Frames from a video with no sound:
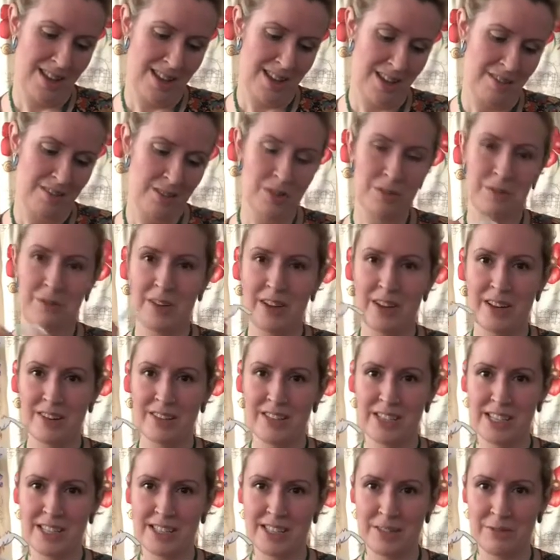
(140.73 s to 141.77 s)
I've got
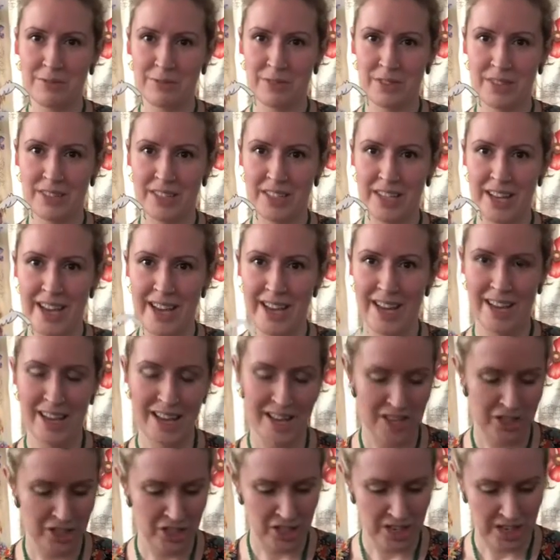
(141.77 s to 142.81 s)
various different hair
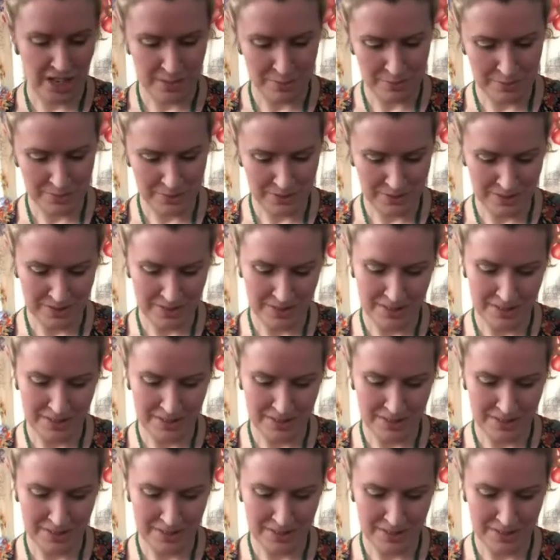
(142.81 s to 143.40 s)
shapes,